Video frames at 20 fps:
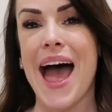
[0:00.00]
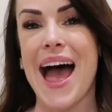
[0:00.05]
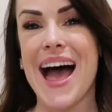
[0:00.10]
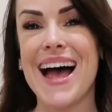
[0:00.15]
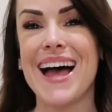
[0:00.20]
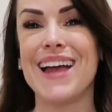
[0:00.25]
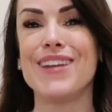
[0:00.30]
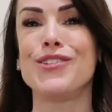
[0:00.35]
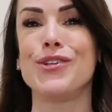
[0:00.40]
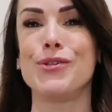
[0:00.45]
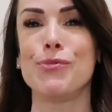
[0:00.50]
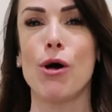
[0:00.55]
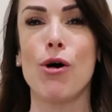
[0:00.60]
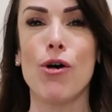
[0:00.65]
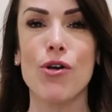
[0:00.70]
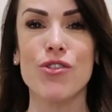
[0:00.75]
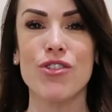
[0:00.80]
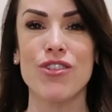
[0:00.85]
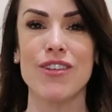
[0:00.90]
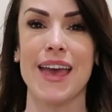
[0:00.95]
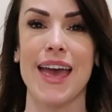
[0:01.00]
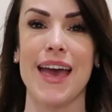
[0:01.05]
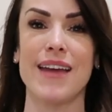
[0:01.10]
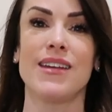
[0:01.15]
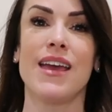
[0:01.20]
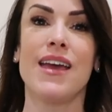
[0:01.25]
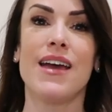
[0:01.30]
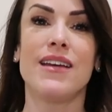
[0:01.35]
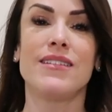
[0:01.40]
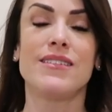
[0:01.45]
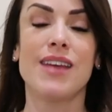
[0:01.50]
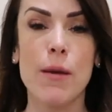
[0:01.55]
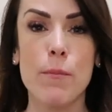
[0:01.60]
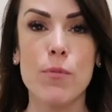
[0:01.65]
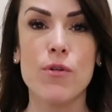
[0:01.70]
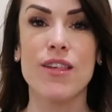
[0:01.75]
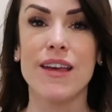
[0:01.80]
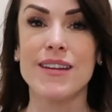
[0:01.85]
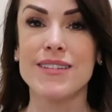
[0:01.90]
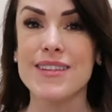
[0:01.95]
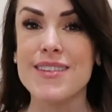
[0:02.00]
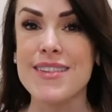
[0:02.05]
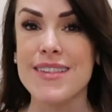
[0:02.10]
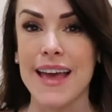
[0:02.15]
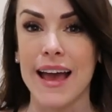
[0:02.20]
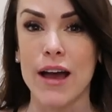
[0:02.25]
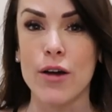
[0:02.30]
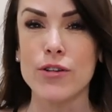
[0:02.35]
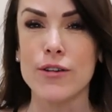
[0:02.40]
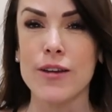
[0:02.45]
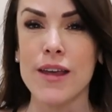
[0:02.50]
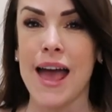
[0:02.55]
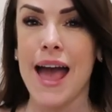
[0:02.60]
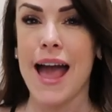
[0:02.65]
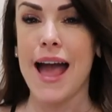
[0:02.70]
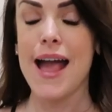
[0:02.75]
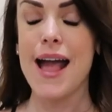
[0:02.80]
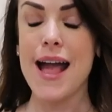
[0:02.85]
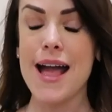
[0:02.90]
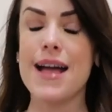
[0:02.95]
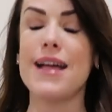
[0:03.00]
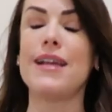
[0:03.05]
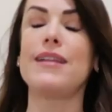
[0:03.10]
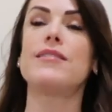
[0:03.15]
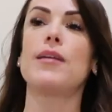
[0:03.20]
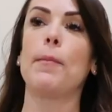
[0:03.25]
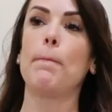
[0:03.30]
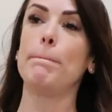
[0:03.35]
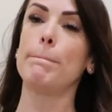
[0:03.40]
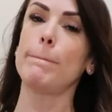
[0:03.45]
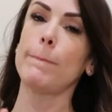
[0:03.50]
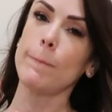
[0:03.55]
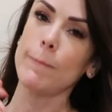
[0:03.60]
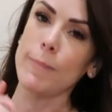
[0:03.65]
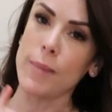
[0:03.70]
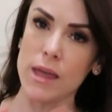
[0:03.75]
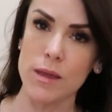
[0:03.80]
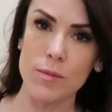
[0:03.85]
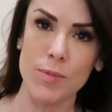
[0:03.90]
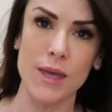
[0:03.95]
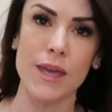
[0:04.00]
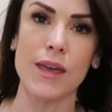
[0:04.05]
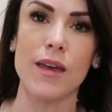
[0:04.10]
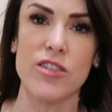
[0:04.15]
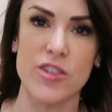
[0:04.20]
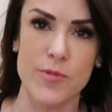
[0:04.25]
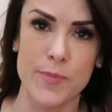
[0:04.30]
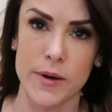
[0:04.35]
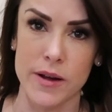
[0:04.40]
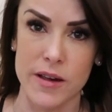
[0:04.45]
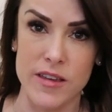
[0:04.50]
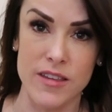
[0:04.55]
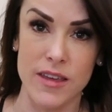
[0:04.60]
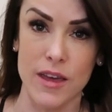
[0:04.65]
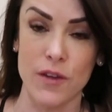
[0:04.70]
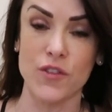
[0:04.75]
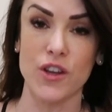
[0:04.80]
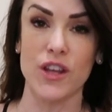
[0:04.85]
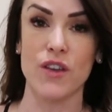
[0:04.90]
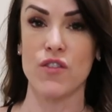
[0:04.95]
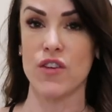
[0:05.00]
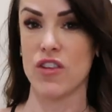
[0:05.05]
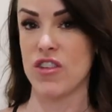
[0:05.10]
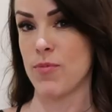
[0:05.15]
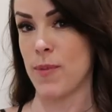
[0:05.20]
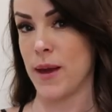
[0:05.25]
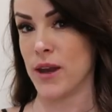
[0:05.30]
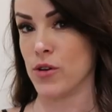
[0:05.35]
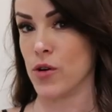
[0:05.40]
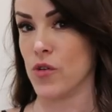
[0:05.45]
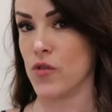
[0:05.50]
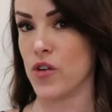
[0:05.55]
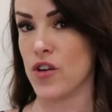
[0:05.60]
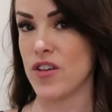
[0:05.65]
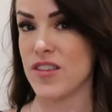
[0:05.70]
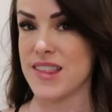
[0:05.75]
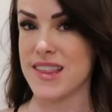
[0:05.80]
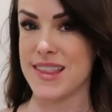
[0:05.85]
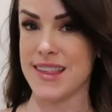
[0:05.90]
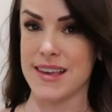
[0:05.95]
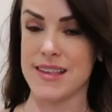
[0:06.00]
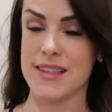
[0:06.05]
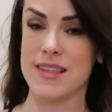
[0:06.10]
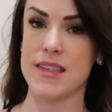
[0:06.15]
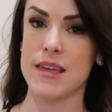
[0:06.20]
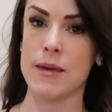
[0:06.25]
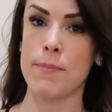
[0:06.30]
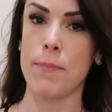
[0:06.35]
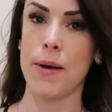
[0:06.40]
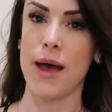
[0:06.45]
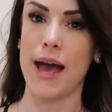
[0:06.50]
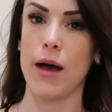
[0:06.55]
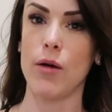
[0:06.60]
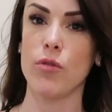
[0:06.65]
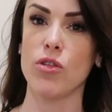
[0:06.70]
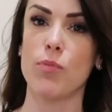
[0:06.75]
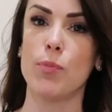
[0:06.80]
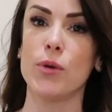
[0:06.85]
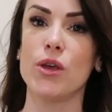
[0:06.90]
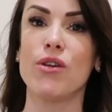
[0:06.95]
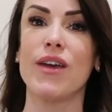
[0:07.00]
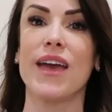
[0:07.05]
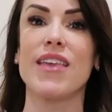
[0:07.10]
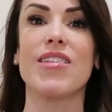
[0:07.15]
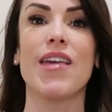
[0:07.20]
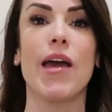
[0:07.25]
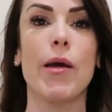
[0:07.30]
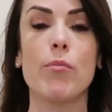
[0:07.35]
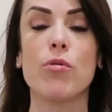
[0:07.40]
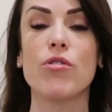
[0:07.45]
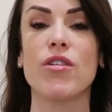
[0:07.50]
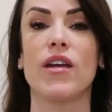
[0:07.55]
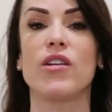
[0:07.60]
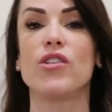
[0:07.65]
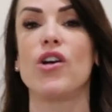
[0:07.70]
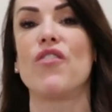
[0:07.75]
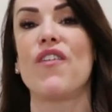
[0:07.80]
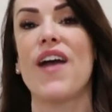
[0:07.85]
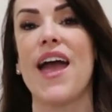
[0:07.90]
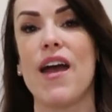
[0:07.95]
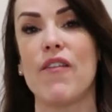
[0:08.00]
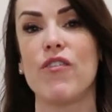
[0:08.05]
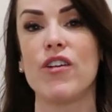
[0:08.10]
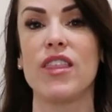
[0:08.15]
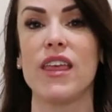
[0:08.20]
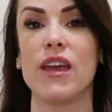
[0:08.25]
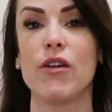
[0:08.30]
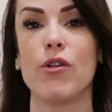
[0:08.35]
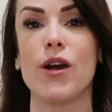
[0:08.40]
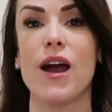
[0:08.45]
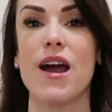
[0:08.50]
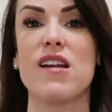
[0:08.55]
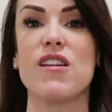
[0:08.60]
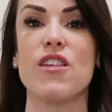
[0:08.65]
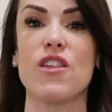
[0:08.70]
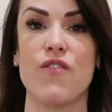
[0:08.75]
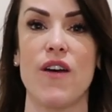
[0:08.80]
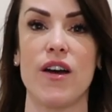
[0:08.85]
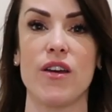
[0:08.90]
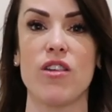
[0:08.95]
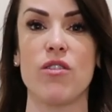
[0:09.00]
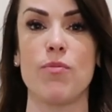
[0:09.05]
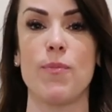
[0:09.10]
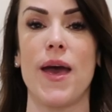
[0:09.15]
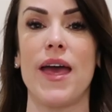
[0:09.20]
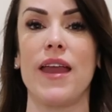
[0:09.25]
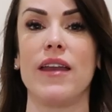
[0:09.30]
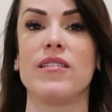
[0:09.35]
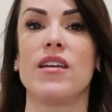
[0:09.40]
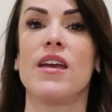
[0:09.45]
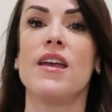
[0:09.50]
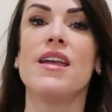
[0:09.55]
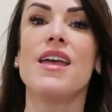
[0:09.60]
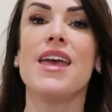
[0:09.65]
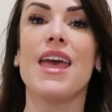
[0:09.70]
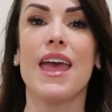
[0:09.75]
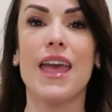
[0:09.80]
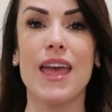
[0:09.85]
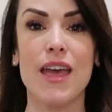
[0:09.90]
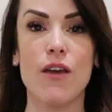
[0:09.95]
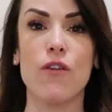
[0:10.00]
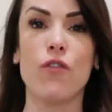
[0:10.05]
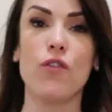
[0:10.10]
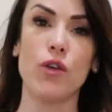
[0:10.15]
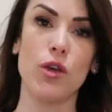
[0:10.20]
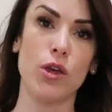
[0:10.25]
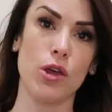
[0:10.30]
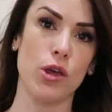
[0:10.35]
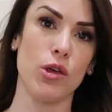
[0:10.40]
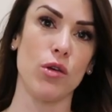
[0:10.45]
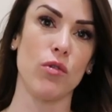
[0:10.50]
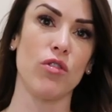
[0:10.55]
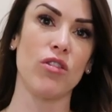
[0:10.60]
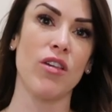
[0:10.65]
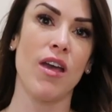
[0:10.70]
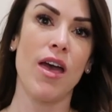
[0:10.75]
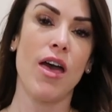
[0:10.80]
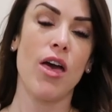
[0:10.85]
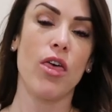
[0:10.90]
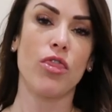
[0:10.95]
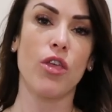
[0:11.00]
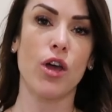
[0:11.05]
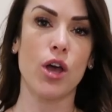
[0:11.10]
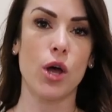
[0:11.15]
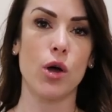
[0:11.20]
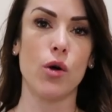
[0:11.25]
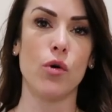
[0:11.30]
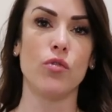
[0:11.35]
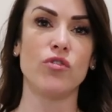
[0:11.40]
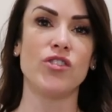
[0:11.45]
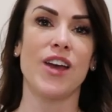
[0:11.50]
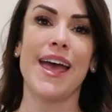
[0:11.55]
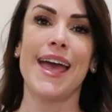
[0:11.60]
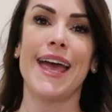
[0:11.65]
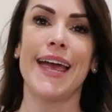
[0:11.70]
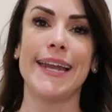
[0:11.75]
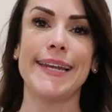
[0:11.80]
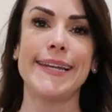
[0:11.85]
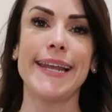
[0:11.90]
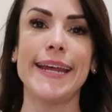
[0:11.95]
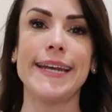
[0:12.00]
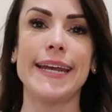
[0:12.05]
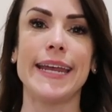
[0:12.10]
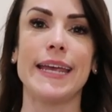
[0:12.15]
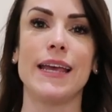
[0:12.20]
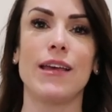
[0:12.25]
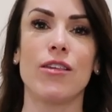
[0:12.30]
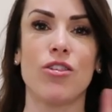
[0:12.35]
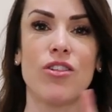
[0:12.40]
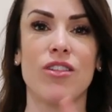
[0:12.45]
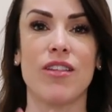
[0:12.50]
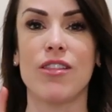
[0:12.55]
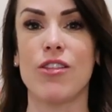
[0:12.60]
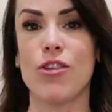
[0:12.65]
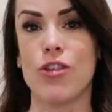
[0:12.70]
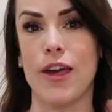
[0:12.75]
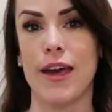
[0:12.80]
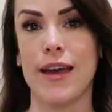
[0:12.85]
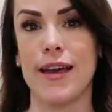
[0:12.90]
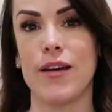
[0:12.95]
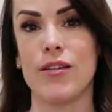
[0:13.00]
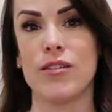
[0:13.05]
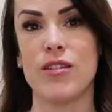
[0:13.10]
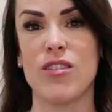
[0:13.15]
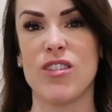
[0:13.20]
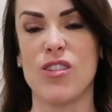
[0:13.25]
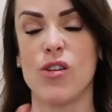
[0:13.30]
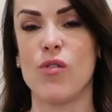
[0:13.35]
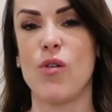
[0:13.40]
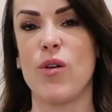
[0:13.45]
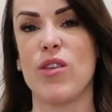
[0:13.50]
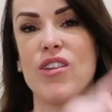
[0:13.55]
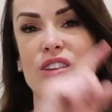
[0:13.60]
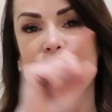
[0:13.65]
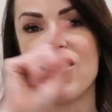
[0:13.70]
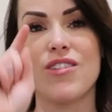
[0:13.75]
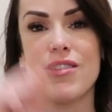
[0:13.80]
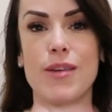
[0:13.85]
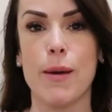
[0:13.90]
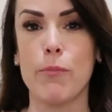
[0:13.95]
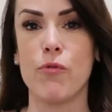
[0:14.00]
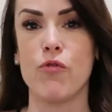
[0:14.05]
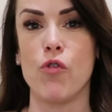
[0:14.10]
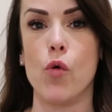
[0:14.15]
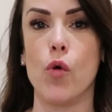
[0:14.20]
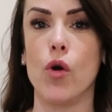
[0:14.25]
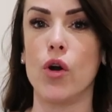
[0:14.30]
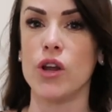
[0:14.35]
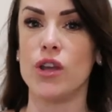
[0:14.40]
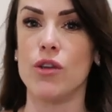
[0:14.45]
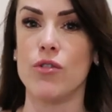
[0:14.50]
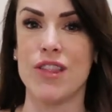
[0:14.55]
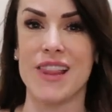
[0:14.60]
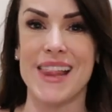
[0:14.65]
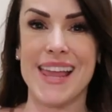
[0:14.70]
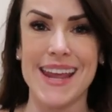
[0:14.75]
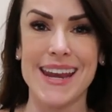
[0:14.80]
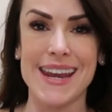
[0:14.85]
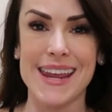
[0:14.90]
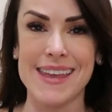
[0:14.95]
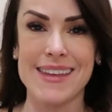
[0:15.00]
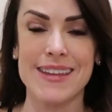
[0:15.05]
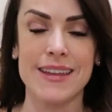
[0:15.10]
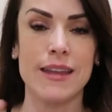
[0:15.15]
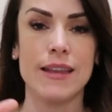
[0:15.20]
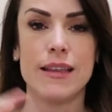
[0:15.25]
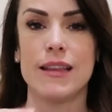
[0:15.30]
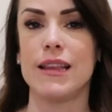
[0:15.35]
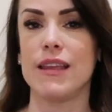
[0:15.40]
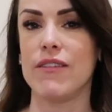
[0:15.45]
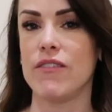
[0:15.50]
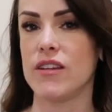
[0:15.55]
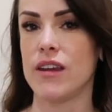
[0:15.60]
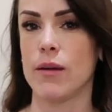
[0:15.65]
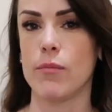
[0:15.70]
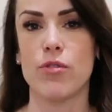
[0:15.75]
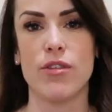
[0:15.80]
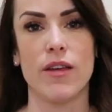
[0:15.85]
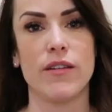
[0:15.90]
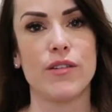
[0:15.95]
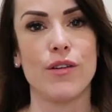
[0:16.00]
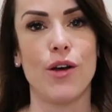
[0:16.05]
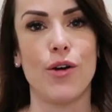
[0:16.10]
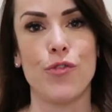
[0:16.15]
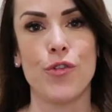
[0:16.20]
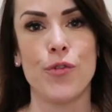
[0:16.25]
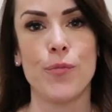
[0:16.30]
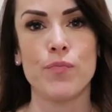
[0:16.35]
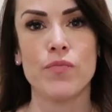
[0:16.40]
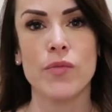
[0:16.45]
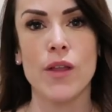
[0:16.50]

And you also get 10% discount and maybe a surprise gift if you spend over £60, but you get 10% off everything regardless of how you spend if you use the code Lainey just at the checkout. So it's on step four, use Lainey and give you 10% off.